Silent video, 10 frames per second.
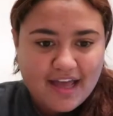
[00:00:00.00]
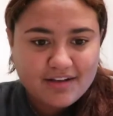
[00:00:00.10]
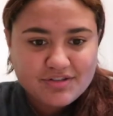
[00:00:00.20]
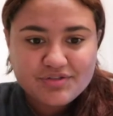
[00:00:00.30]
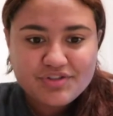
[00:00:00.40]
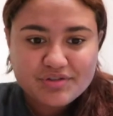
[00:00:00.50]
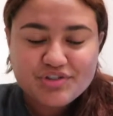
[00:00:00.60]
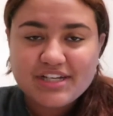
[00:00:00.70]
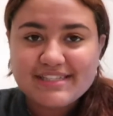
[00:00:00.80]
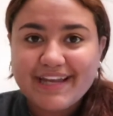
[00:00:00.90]
I also don't
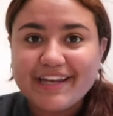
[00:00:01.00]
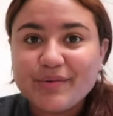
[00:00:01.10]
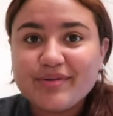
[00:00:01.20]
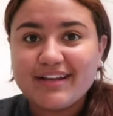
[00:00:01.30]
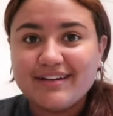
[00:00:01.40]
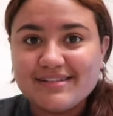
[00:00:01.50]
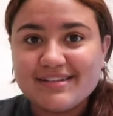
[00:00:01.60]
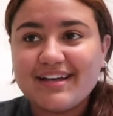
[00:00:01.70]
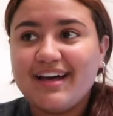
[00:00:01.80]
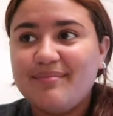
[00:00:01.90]
trust anyone else
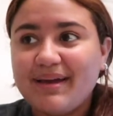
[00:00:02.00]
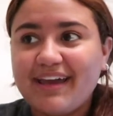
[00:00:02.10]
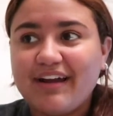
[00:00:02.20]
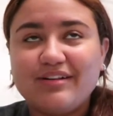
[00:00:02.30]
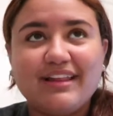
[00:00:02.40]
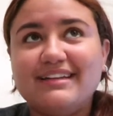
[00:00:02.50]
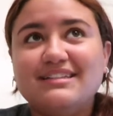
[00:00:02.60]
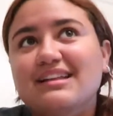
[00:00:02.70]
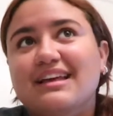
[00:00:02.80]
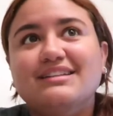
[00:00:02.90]
to cut my hair like
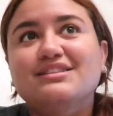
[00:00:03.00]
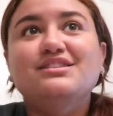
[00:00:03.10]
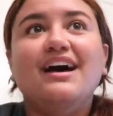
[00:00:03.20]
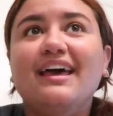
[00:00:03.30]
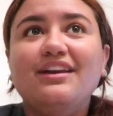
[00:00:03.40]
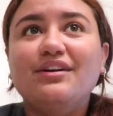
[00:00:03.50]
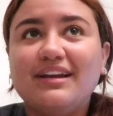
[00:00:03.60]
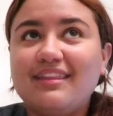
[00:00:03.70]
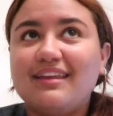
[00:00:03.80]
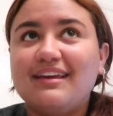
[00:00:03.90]
to like dye it or
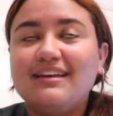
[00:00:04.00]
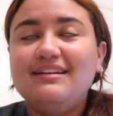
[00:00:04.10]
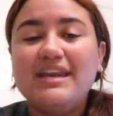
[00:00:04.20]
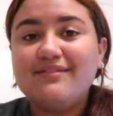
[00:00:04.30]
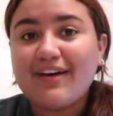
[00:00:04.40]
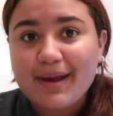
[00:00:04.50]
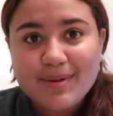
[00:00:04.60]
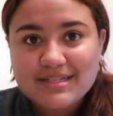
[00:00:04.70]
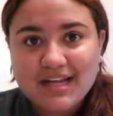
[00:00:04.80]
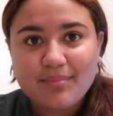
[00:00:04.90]
anything. And if I
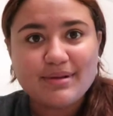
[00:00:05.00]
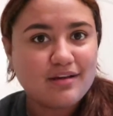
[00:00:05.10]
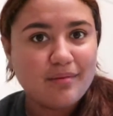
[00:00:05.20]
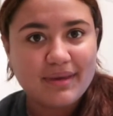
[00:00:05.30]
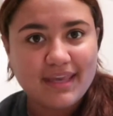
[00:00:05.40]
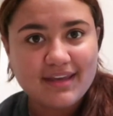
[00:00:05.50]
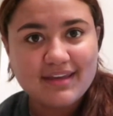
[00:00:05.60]
mess up, it's on me.